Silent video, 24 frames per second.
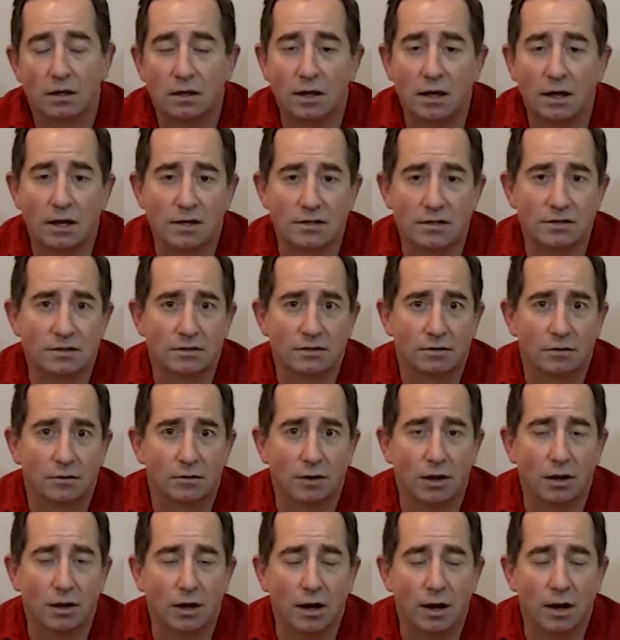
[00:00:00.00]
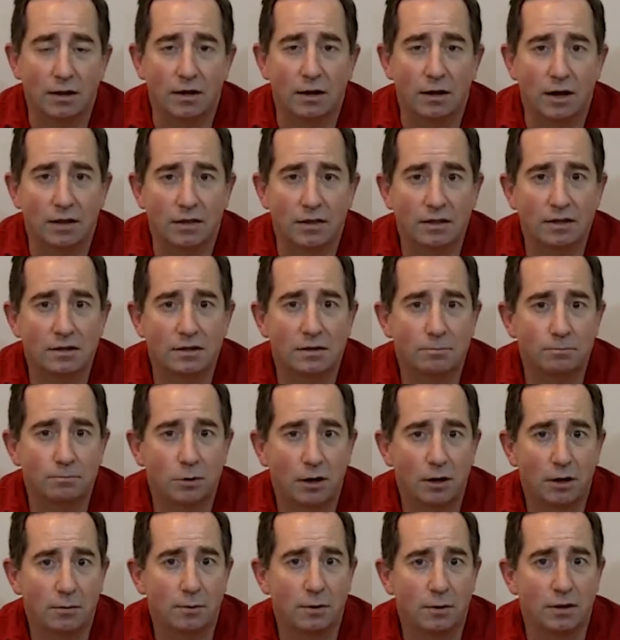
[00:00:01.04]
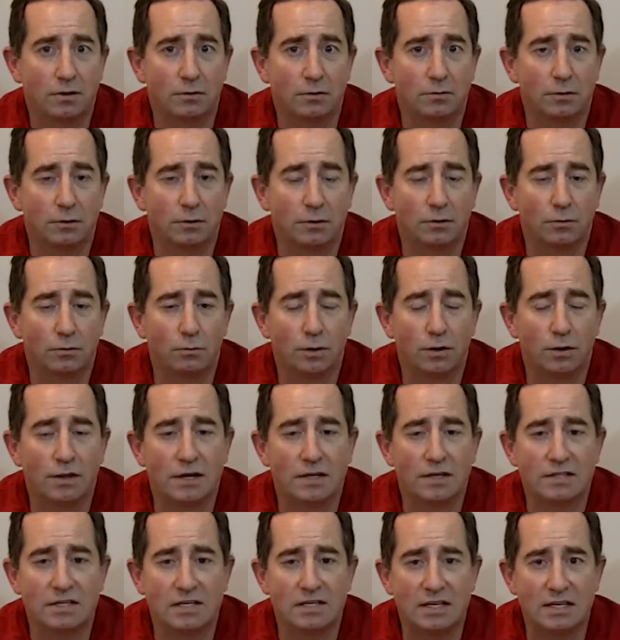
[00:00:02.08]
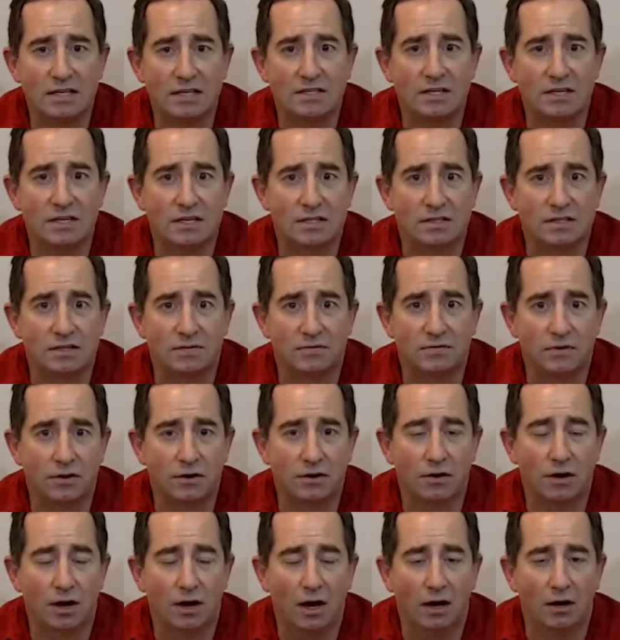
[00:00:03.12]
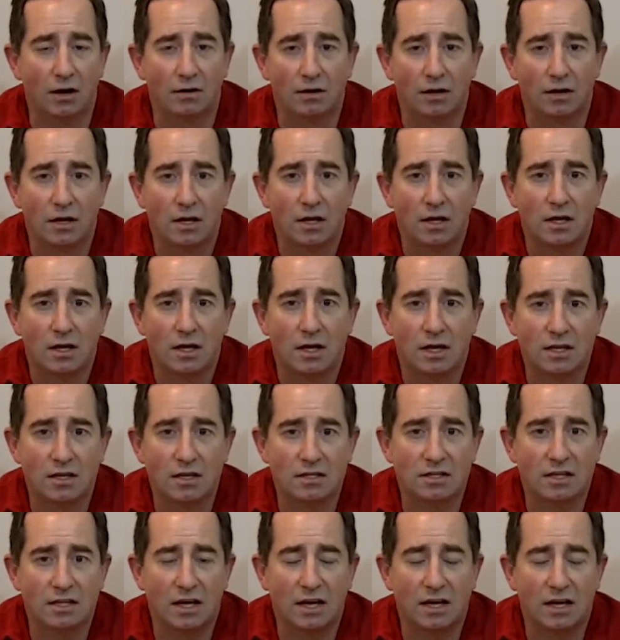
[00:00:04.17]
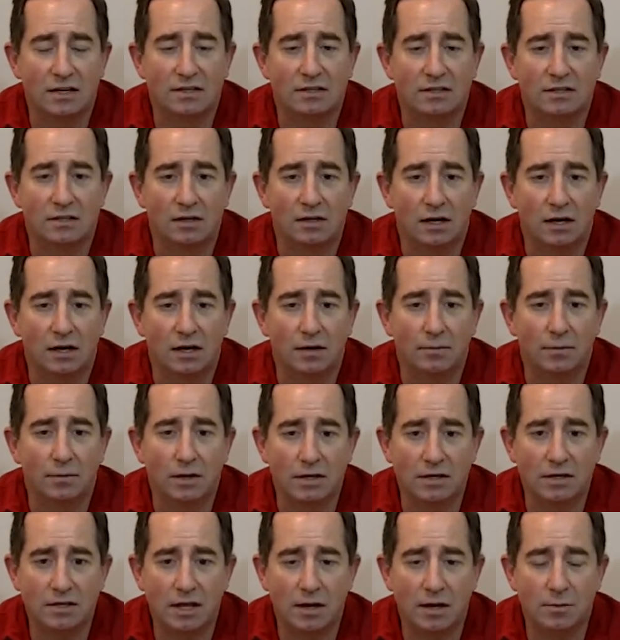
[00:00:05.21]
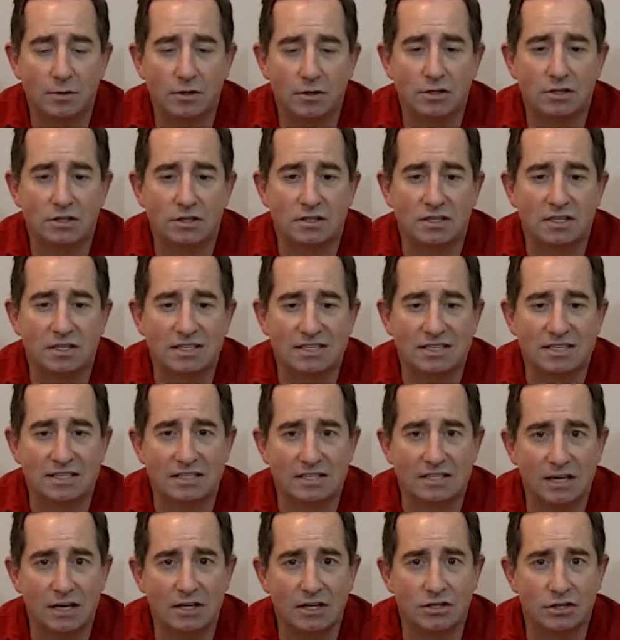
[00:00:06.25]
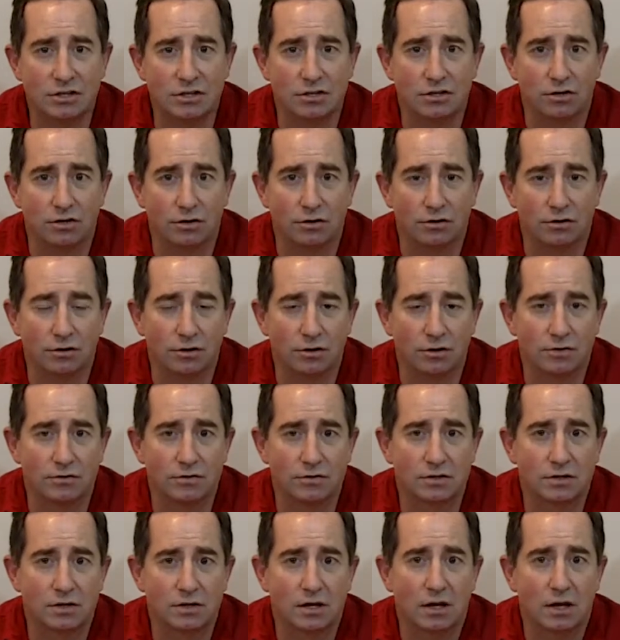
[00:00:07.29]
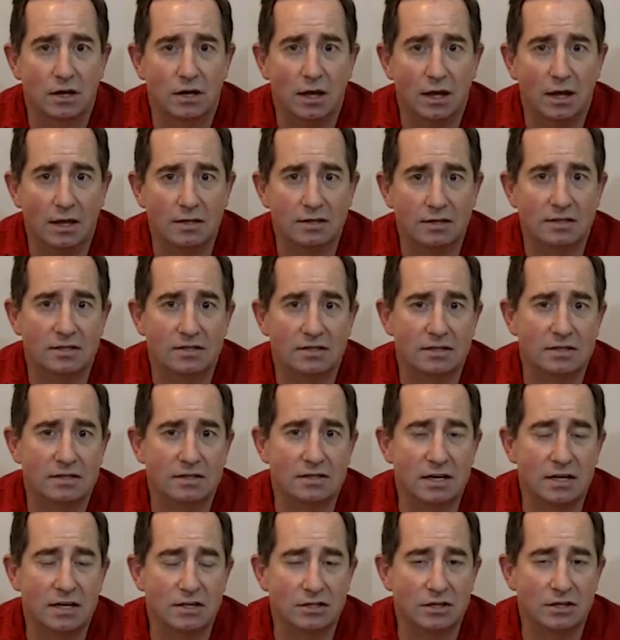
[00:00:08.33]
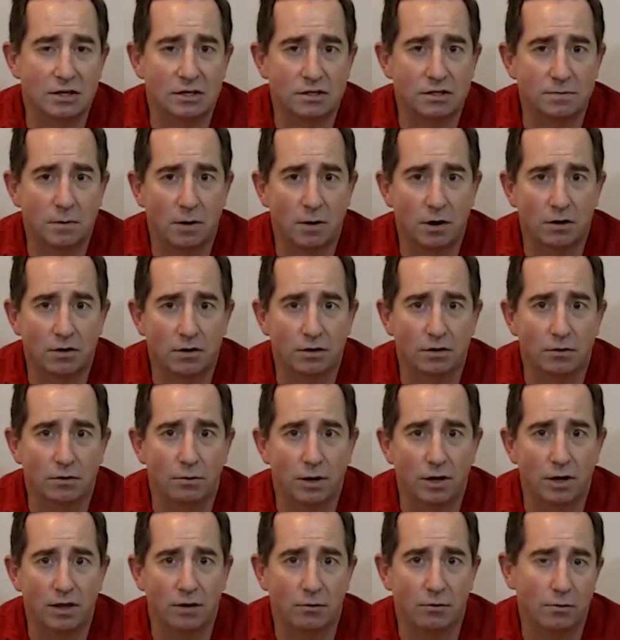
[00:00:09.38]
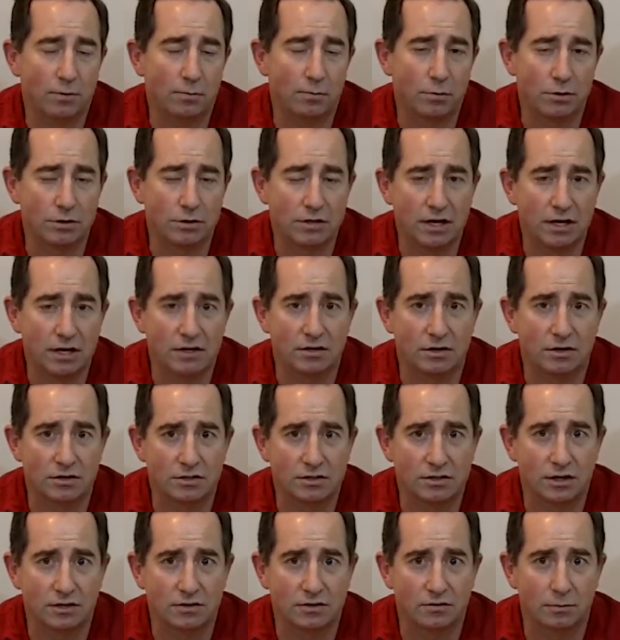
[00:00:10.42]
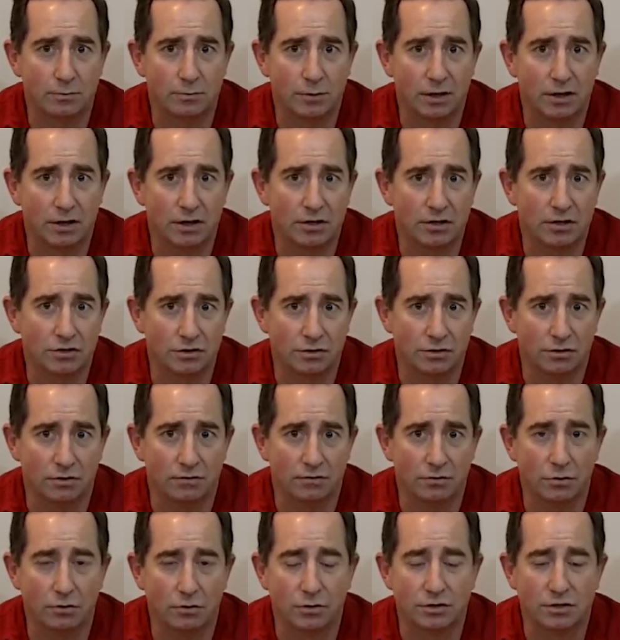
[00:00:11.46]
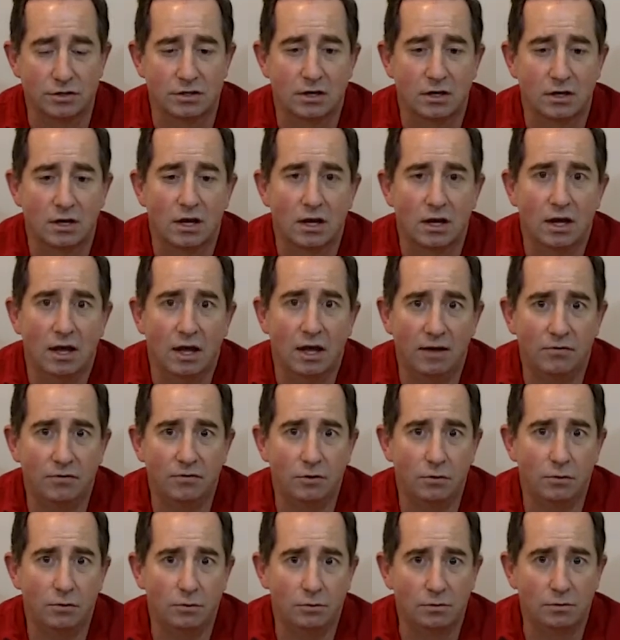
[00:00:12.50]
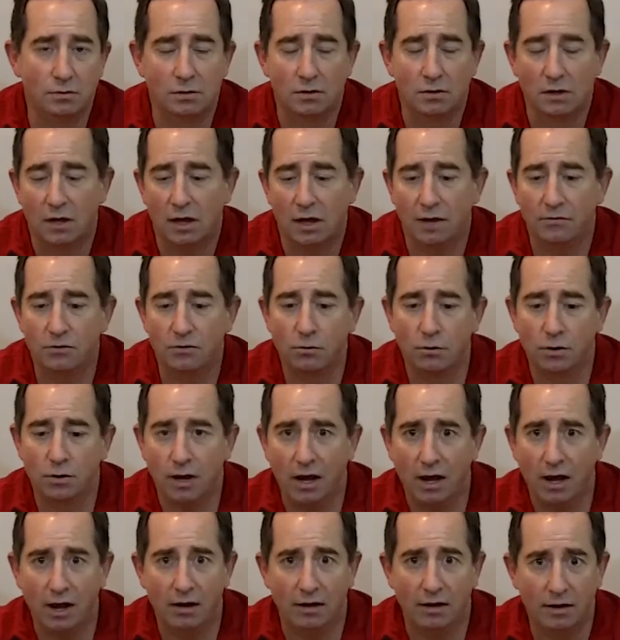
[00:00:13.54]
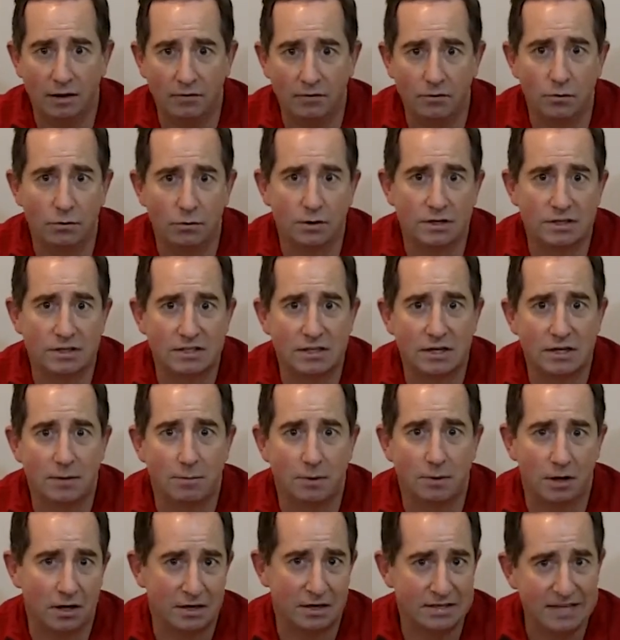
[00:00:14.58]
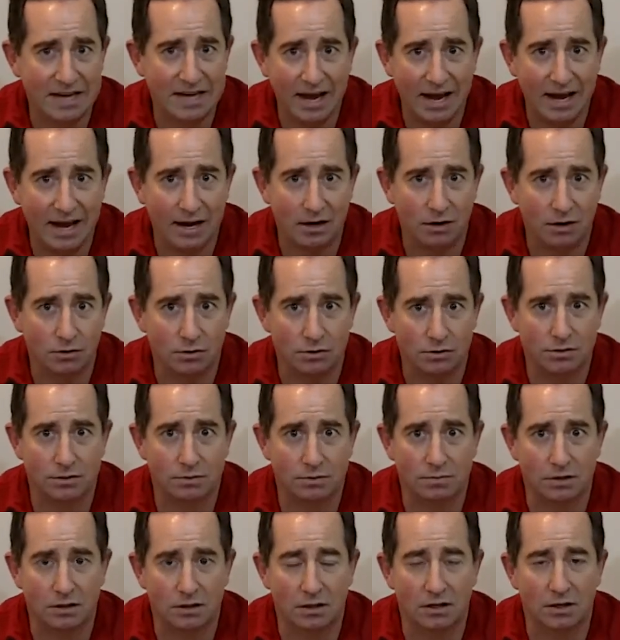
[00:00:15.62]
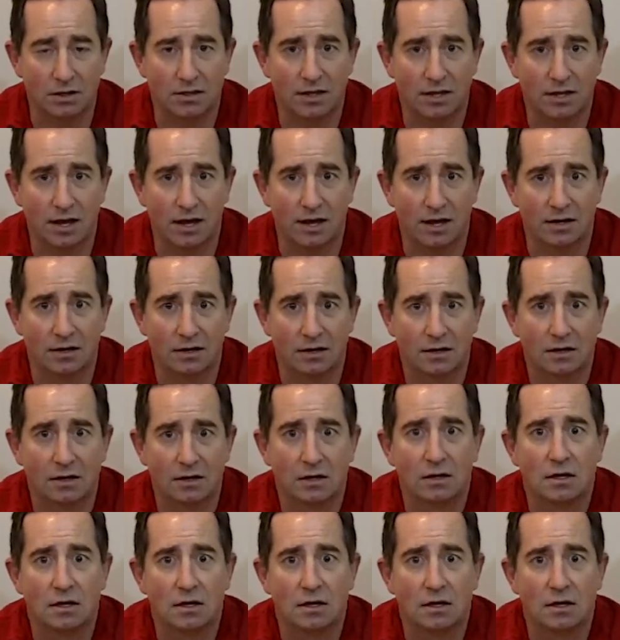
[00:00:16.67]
Yes. Well, I, I think probably the, the one that's easiest to figure out is that um, it damages the sensation to your nerves, and sensation is part of the way that we protect ourselves from being injured. Of course, if you if you were to have if you were to step on a tack or something like that,